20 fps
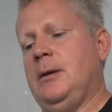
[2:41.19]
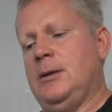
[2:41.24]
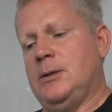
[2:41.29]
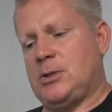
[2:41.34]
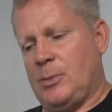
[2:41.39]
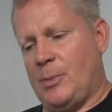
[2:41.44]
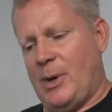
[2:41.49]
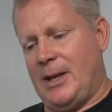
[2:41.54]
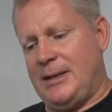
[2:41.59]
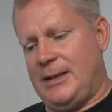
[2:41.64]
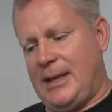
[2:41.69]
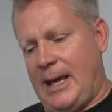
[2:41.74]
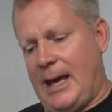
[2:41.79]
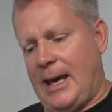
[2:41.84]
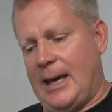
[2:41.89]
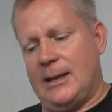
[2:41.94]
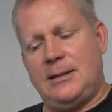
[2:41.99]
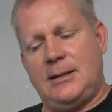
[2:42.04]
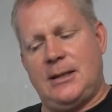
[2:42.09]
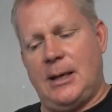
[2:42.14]
So my
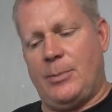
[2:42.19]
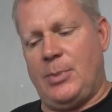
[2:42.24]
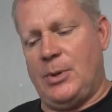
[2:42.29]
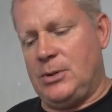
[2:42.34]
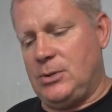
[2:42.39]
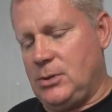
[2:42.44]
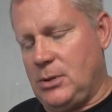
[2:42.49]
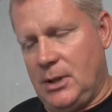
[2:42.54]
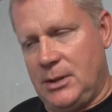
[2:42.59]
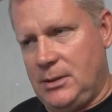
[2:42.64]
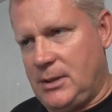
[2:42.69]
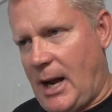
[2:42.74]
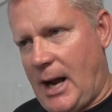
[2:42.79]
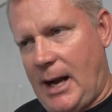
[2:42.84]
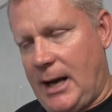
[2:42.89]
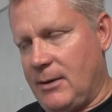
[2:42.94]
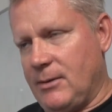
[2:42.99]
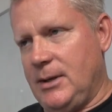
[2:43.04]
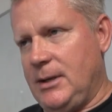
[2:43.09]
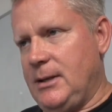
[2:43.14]
dad kept a
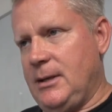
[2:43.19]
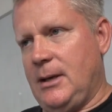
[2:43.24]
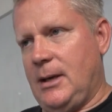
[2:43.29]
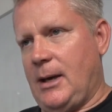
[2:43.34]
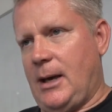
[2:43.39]
diary.